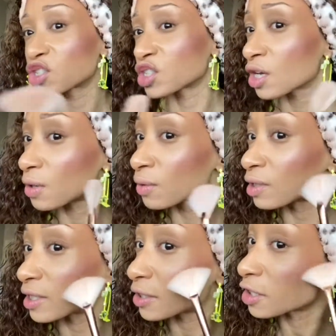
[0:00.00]
no
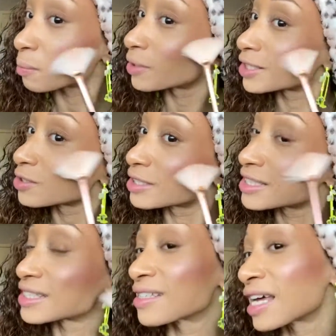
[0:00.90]
glitter, but you can
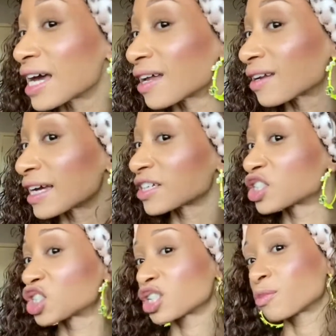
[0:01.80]
see that like
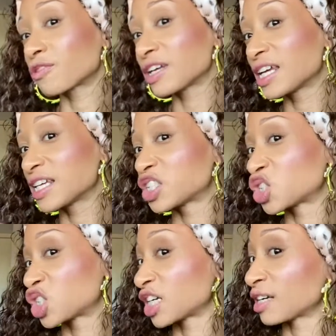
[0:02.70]
shimmery
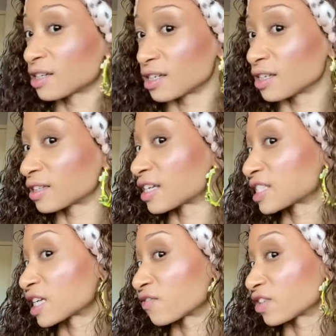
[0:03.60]
sheen look that
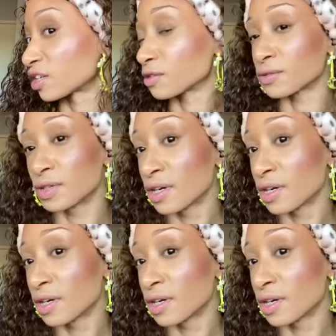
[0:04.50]
it's giving you.